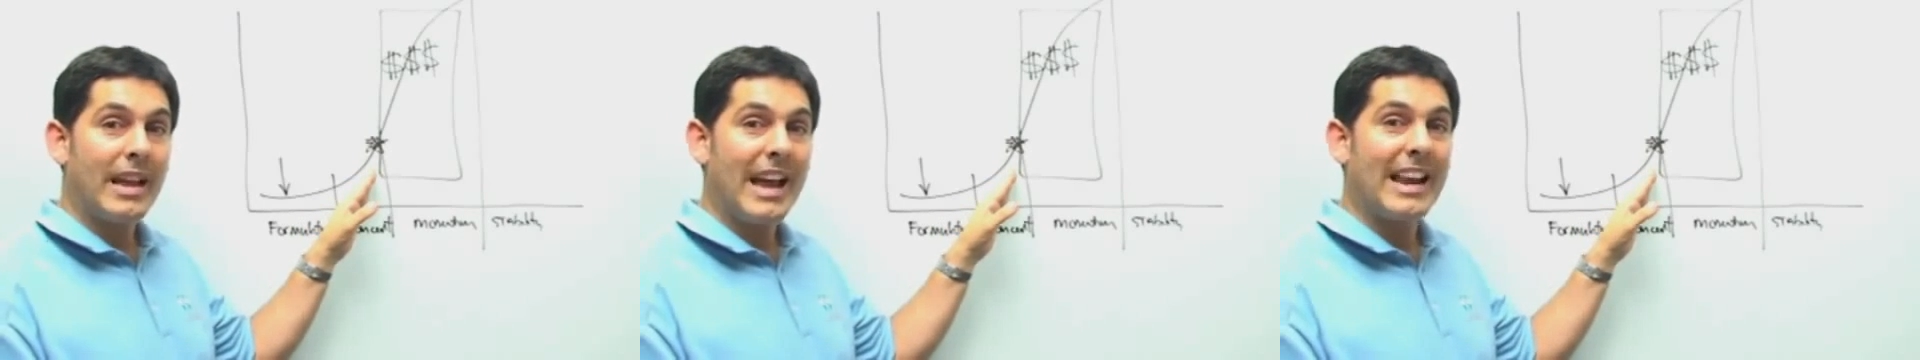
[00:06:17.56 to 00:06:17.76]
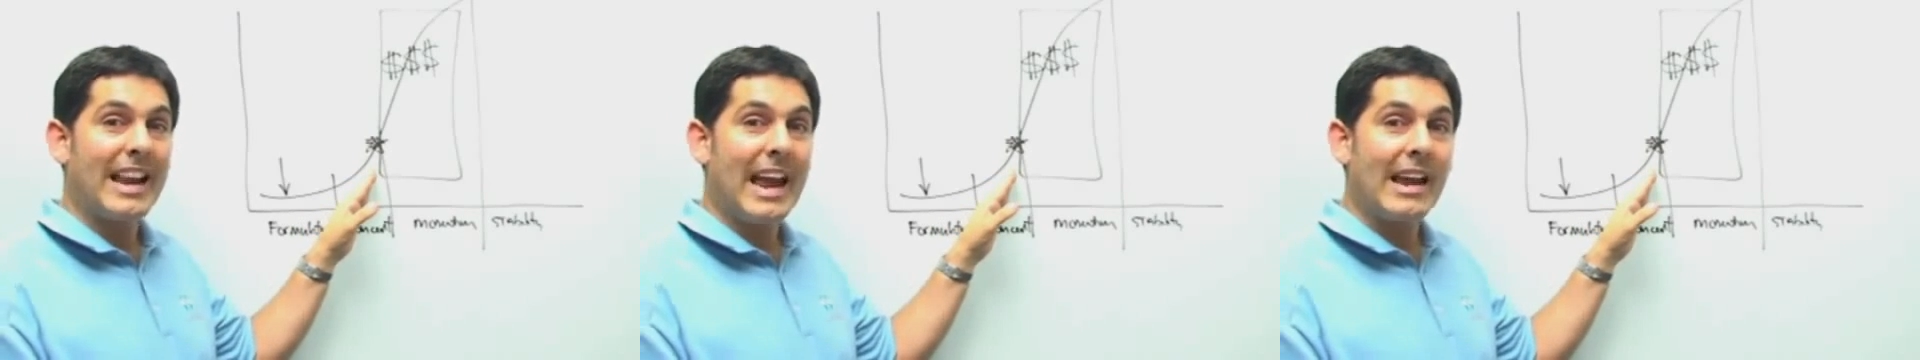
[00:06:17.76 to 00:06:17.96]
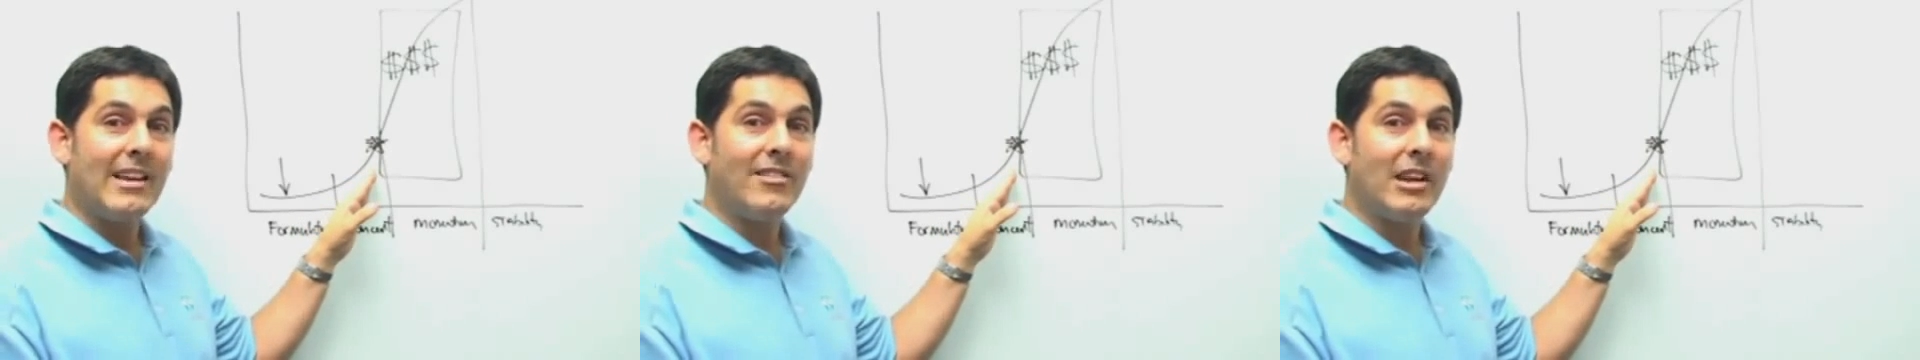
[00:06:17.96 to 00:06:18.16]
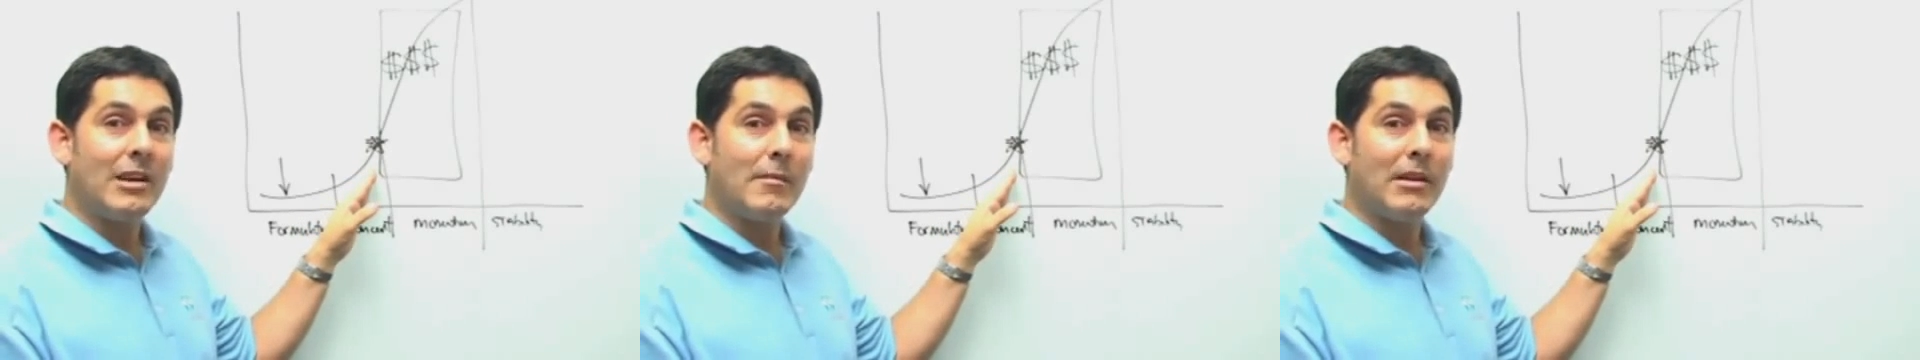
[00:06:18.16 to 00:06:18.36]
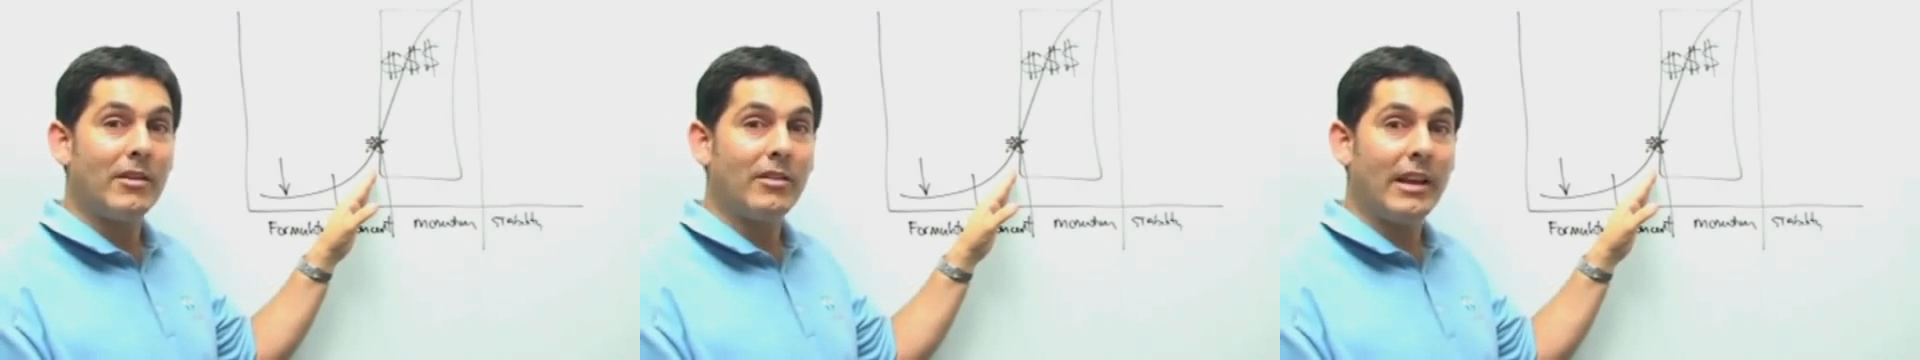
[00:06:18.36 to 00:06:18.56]
and
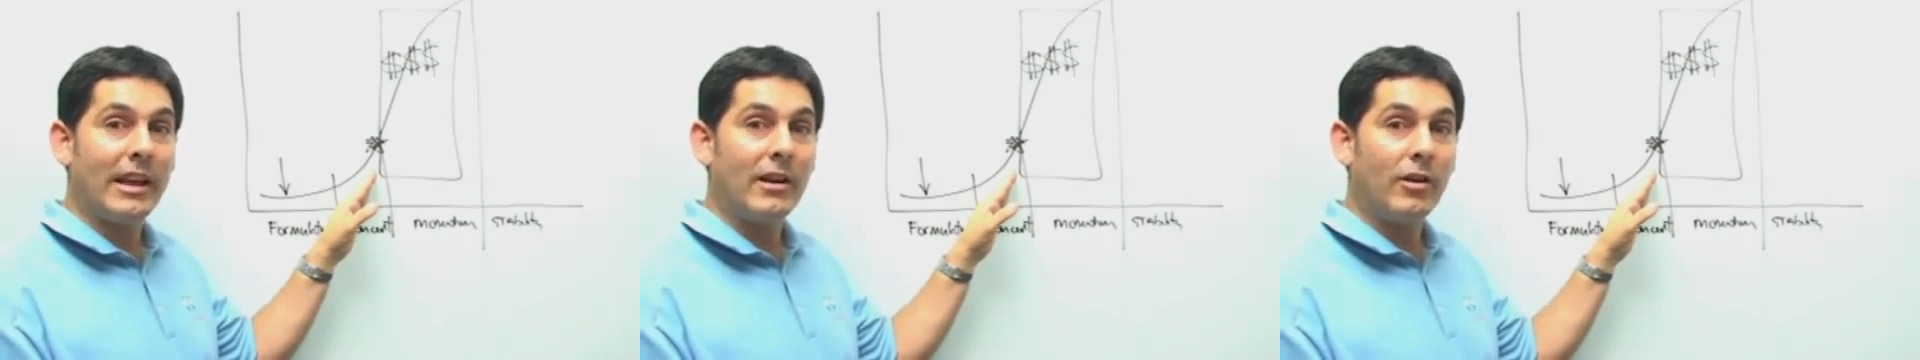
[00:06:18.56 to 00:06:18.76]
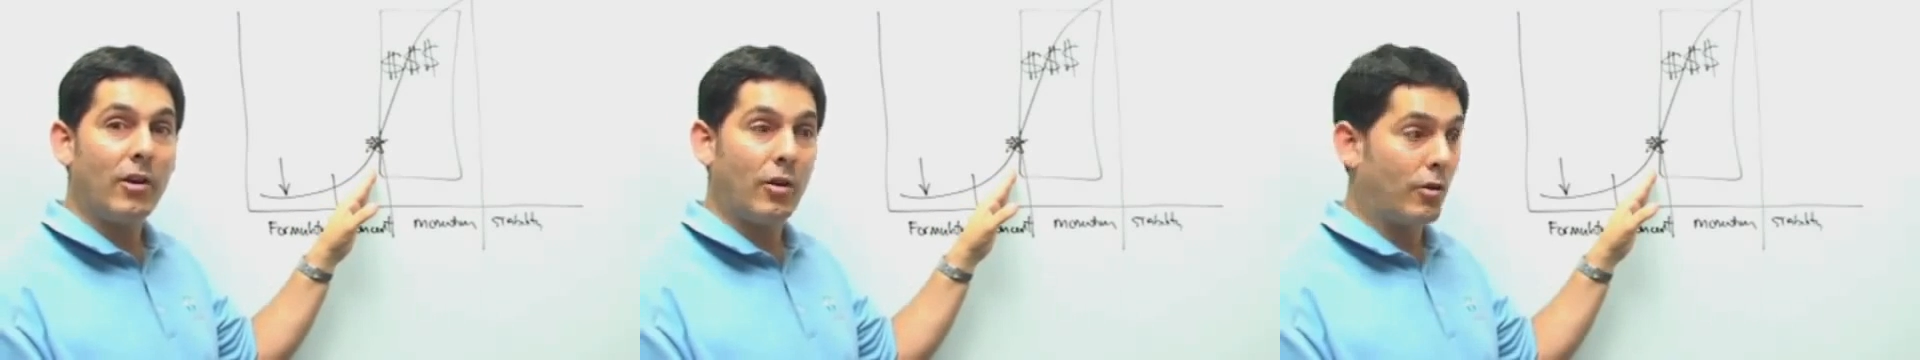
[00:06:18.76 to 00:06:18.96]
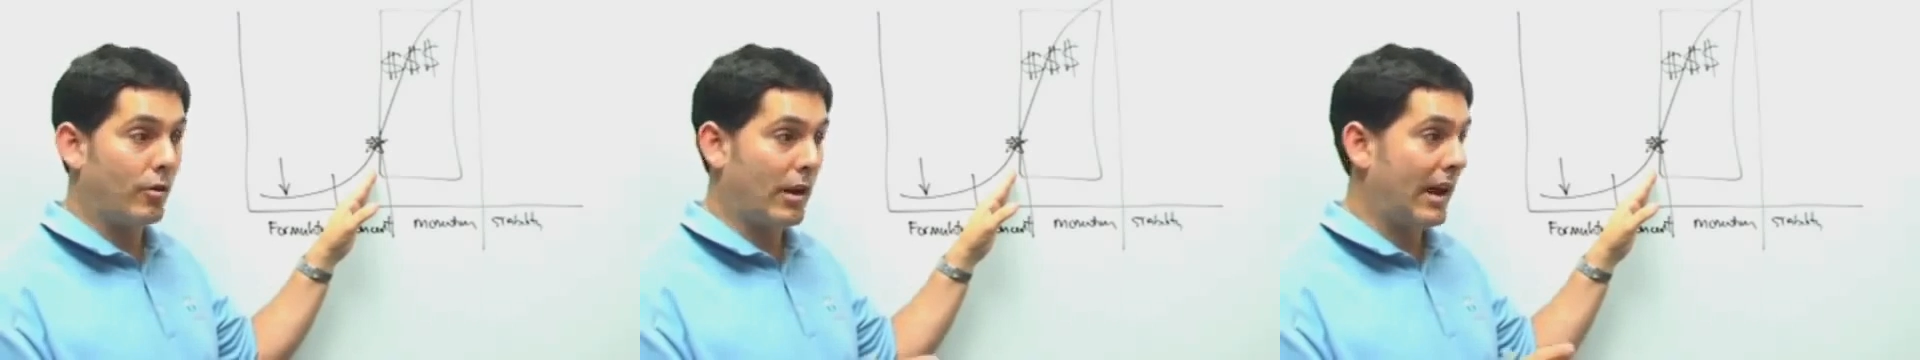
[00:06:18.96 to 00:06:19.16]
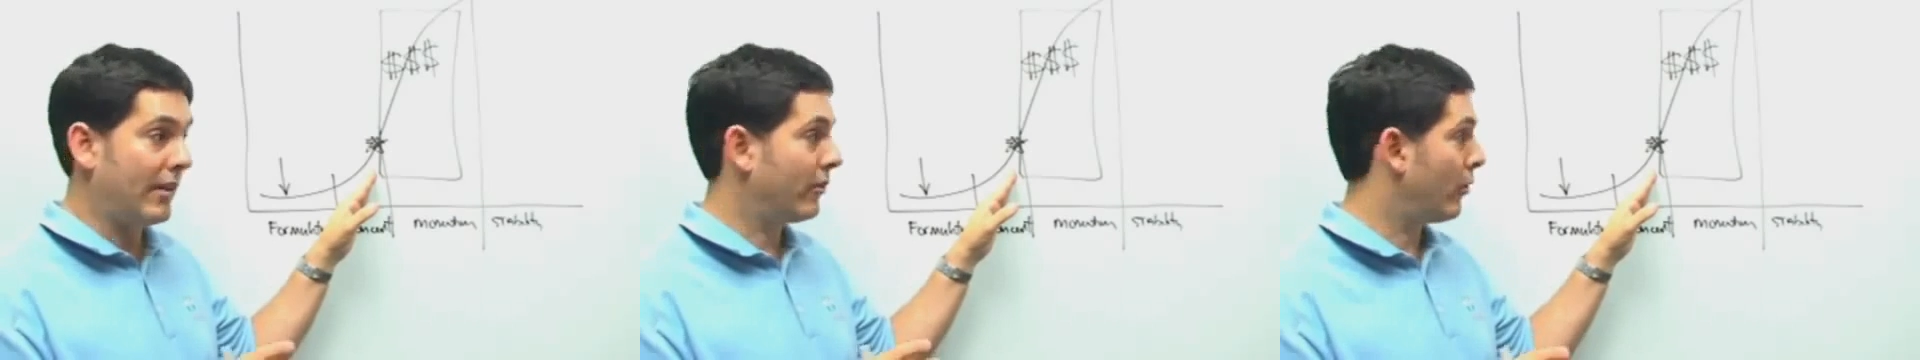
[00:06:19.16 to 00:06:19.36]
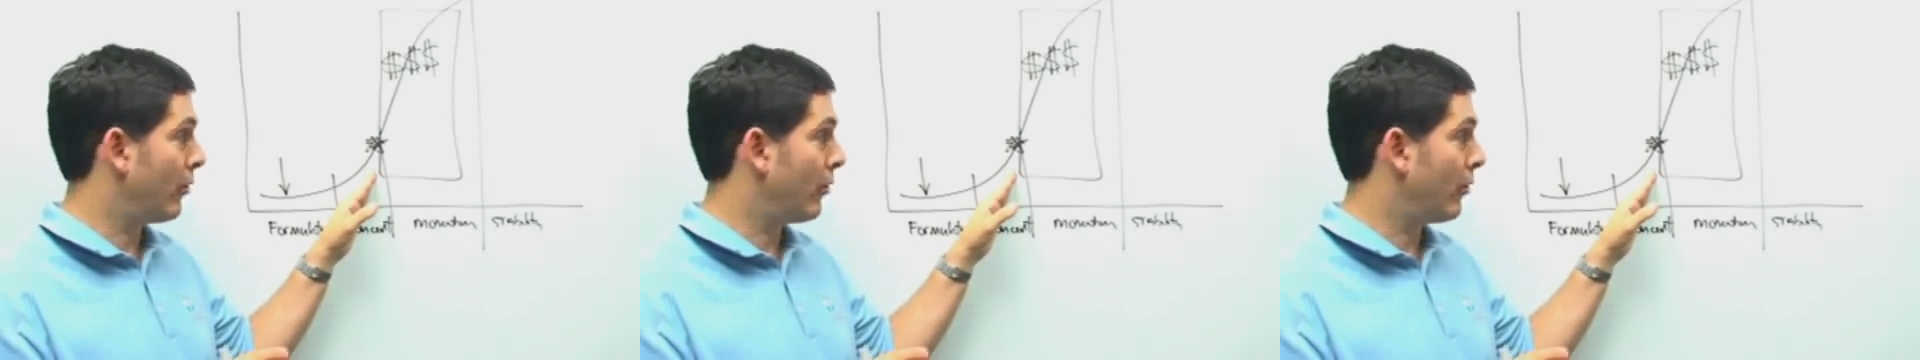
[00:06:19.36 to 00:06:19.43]
18 months later, as